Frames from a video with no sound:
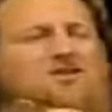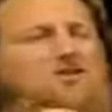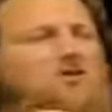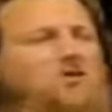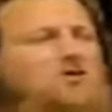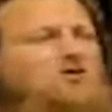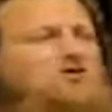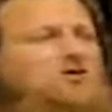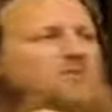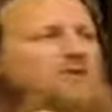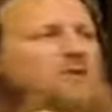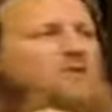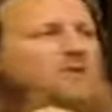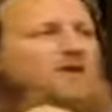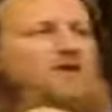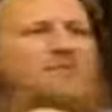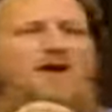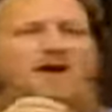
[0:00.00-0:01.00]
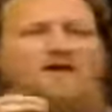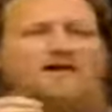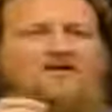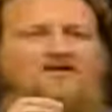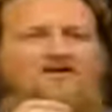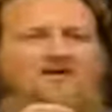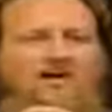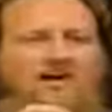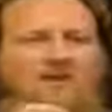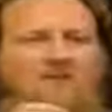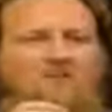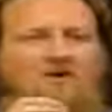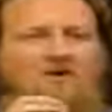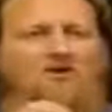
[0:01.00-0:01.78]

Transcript: to talk to people about Islam.